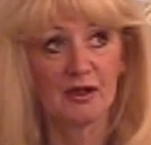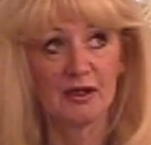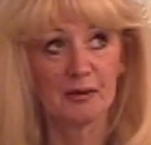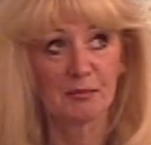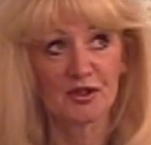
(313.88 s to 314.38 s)

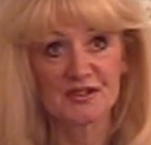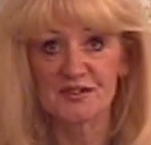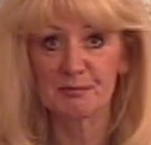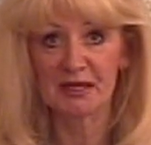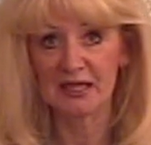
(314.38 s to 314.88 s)
in
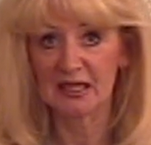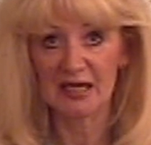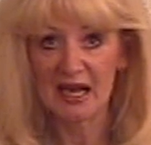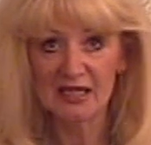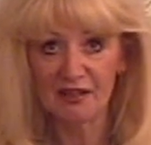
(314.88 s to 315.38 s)
participating
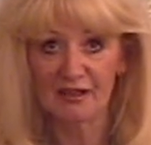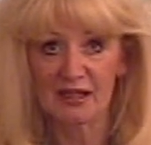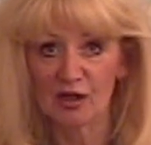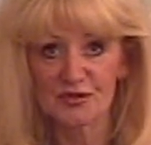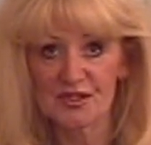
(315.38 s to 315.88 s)
in anything
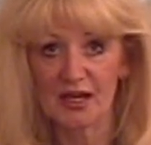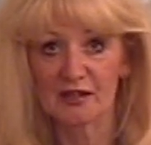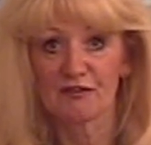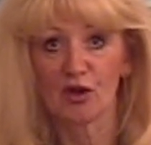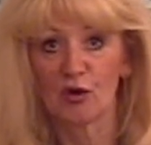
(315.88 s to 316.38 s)
outside
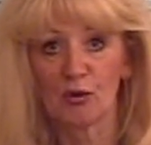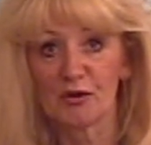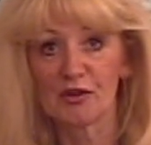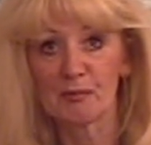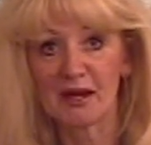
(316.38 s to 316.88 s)
of the home
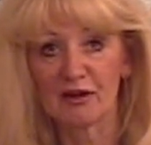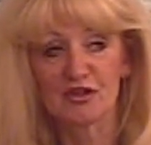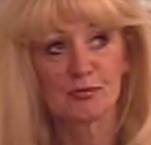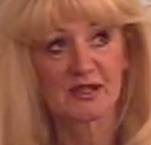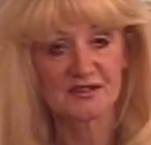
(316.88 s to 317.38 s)
or the
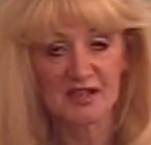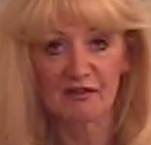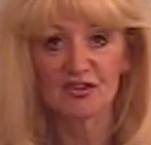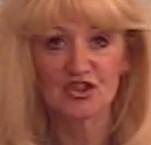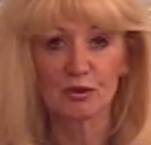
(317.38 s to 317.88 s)
marriage, because
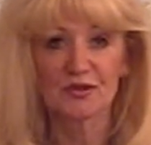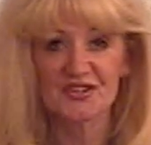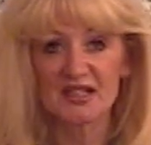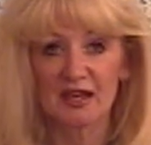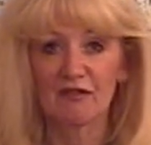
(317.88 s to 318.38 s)
she will
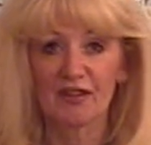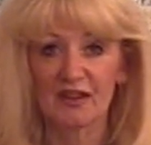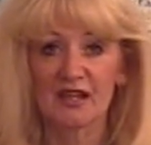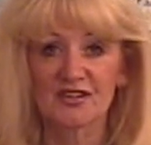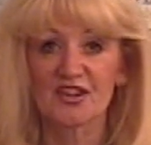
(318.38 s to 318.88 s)
see
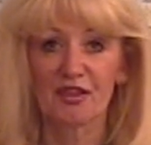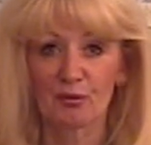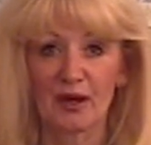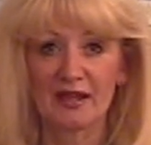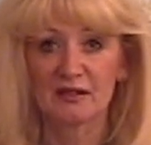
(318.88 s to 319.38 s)
everything as a
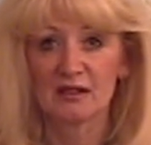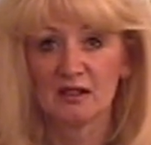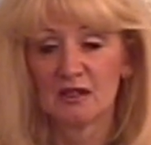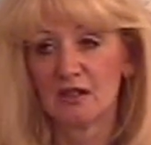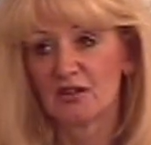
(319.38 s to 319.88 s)
threat.
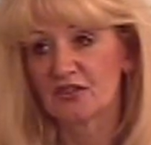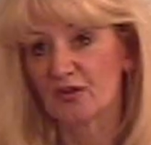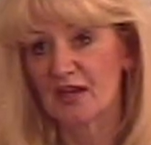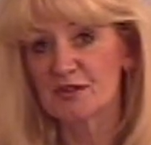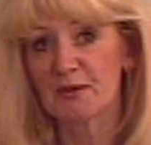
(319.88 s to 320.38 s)
So
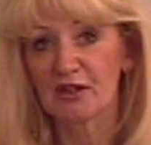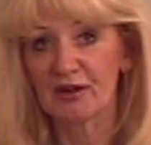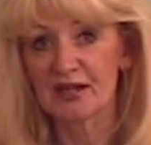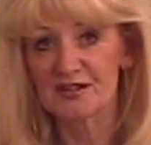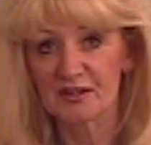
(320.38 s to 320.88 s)
that's my
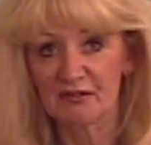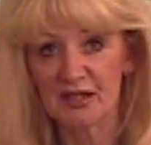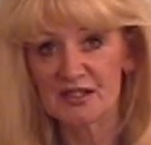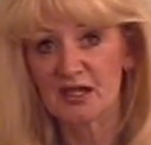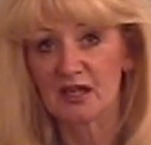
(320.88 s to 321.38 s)
greatest
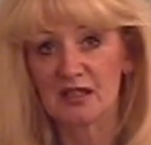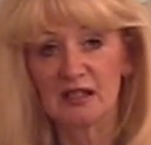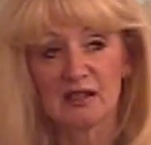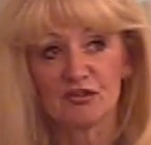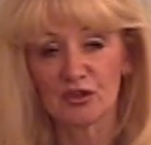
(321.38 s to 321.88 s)
advice that I can
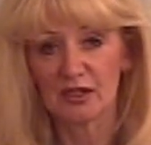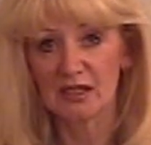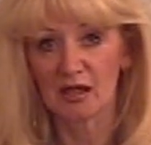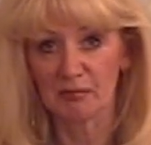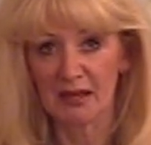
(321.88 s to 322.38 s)
give to a
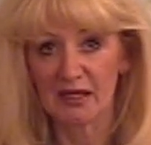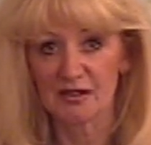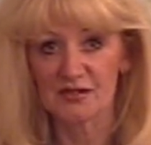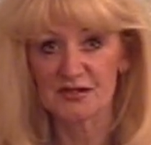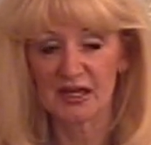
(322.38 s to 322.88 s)
young man,
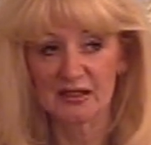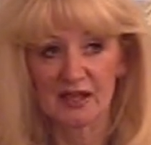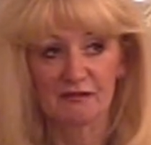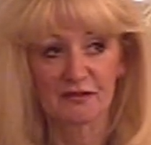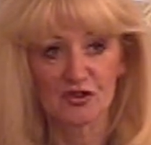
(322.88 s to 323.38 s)
is take
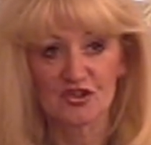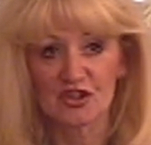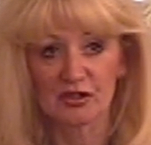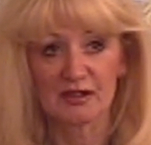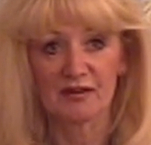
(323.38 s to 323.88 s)
that first
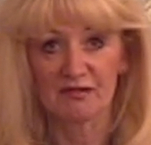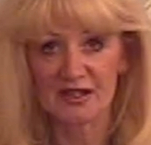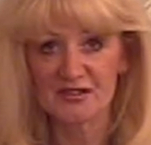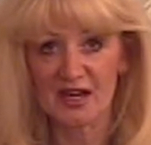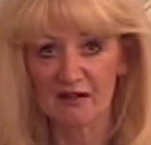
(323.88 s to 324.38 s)
year and
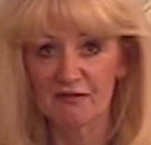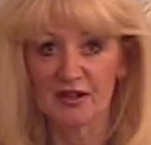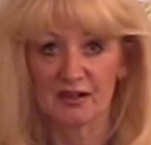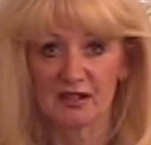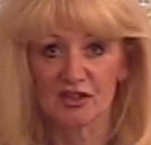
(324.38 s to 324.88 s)
invest
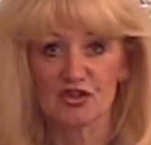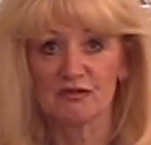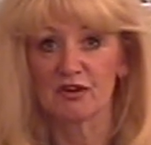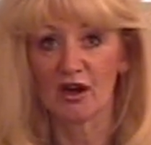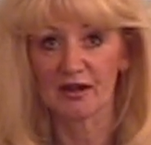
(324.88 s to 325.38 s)
everything that
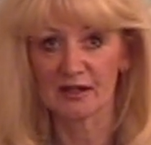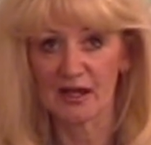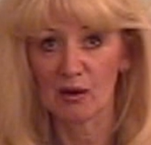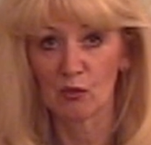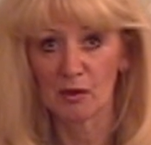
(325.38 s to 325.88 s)
you've got in
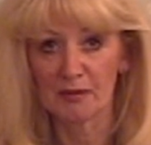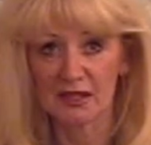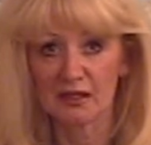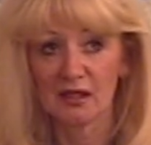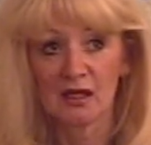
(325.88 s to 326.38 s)
that woman
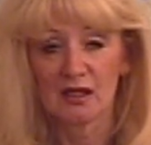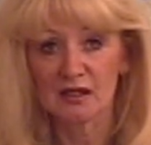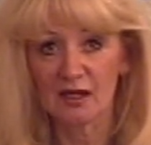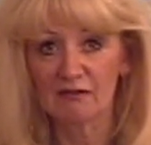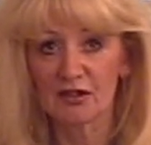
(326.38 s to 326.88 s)
and
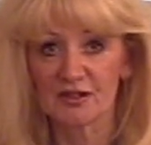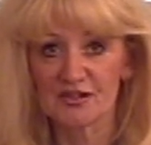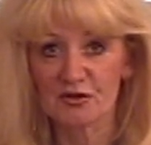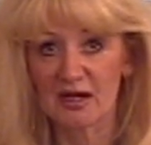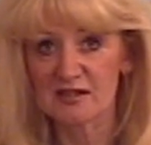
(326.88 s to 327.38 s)
love her
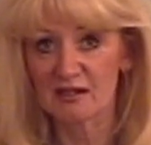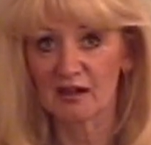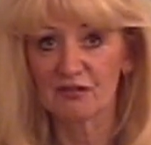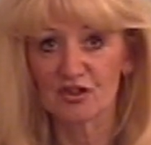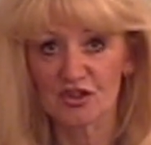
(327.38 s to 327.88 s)
as Christ
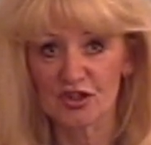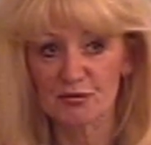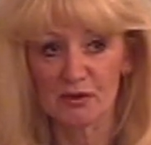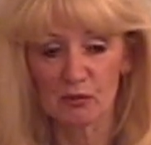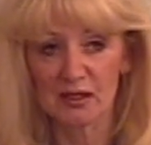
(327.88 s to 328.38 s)
loved the church.
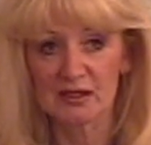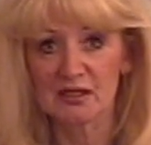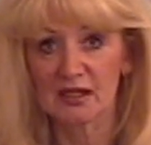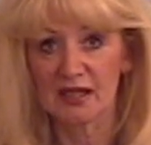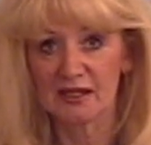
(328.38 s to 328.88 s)
Be willing
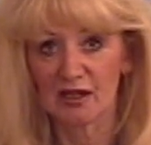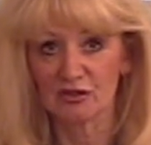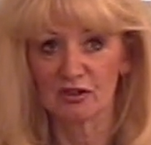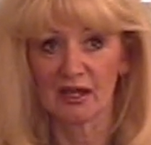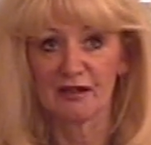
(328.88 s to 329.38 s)
to lay down
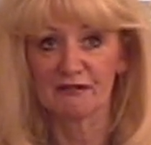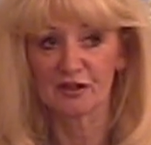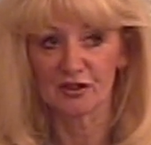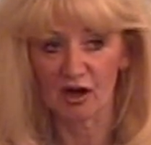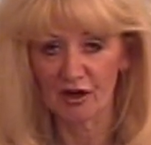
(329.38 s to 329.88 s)
your life for
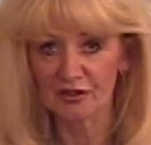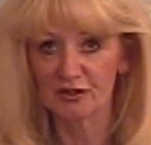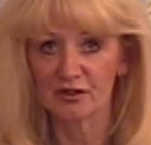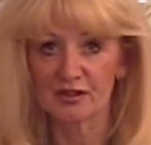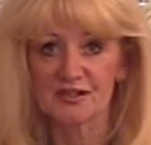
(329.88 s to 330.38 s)
her, honor
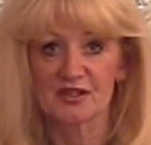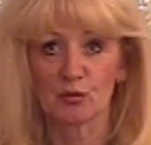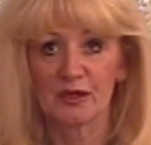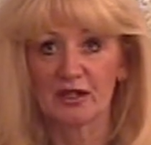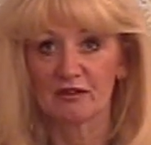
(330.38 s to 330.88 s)
her as the
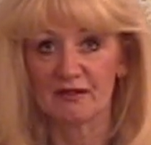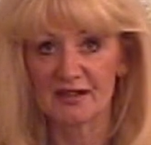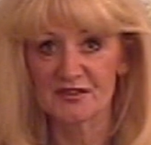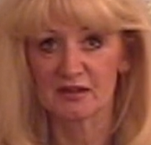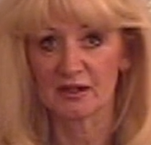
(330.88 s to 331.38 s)
weaker
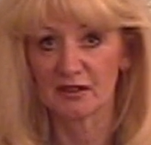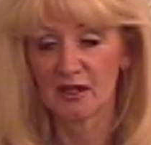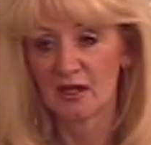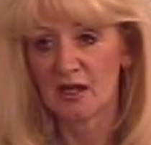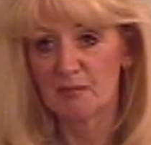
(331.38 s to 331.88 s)
vessel, and
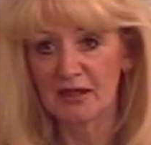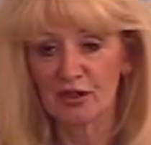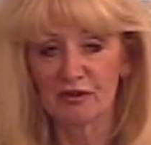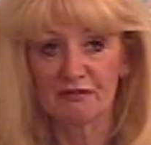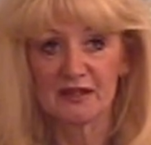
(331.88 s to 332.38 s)
make
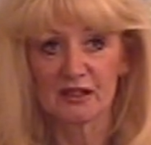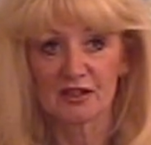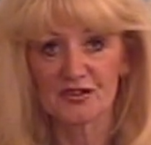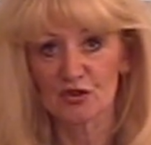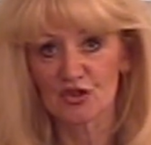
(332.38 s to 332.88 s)
her feel
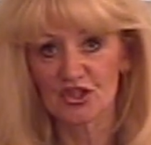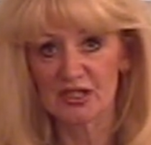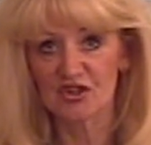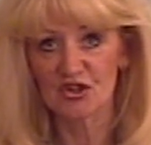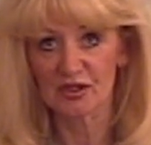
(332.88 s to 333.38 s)
as though
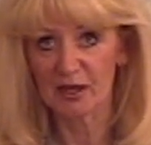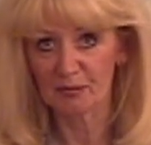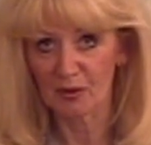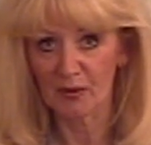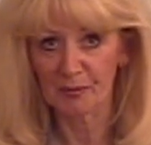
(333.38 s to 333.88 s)
she is your
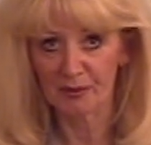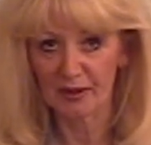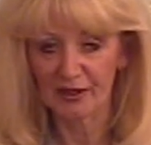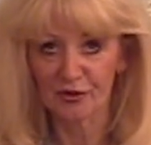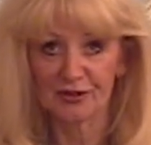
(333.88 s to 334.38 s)
number one
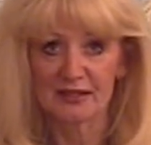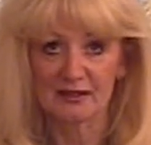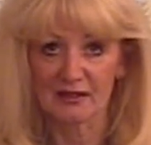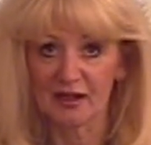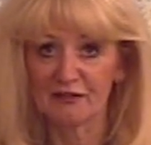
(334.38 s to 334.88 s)
priority
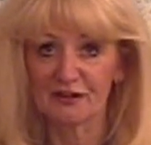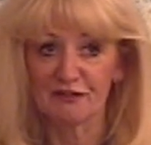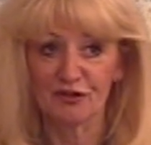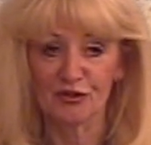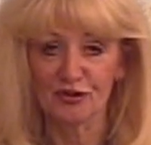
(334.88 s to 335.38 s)
in life. And
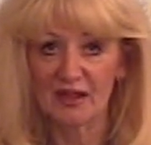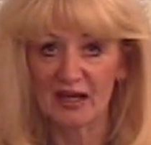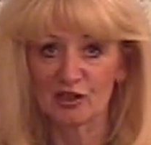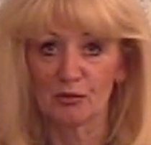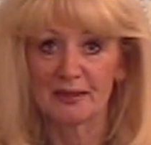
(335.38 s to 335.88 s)
if you do that,
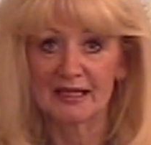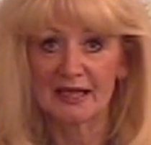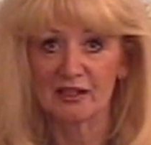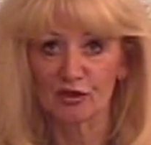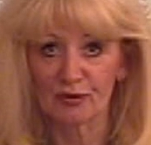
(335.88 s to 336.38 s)
you'll be
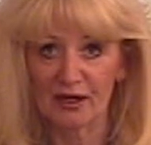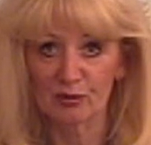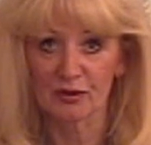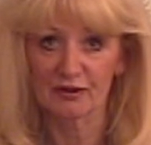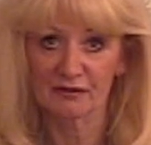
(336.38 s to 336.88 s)
laying the
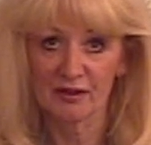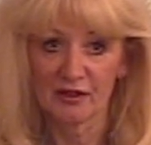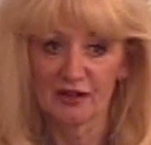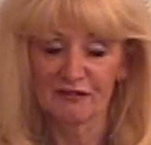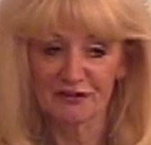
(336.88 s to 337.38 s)
groundwork
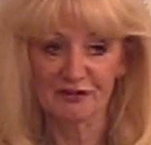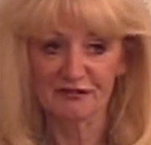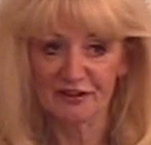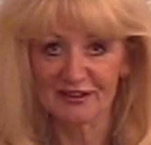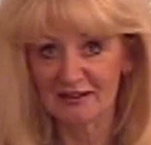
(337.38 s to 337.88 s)
for a
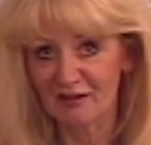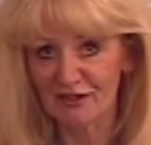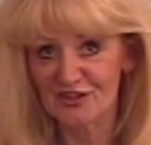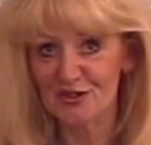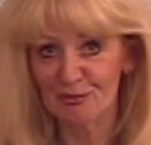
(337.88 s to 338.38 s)
very
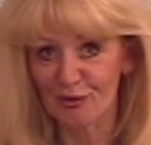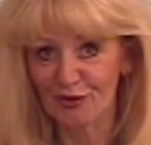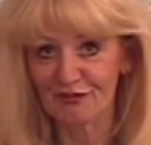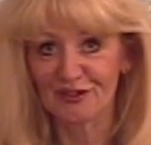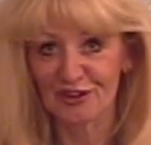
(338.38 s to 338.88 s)
loving,
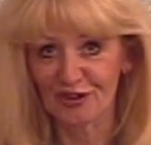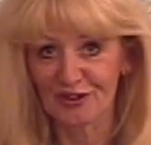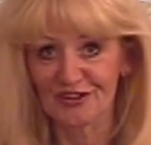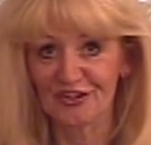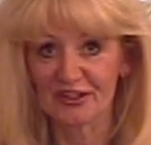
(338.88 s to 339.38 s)
supportive,
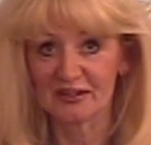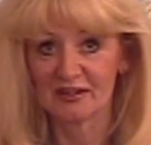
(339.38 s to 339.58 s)
encouraging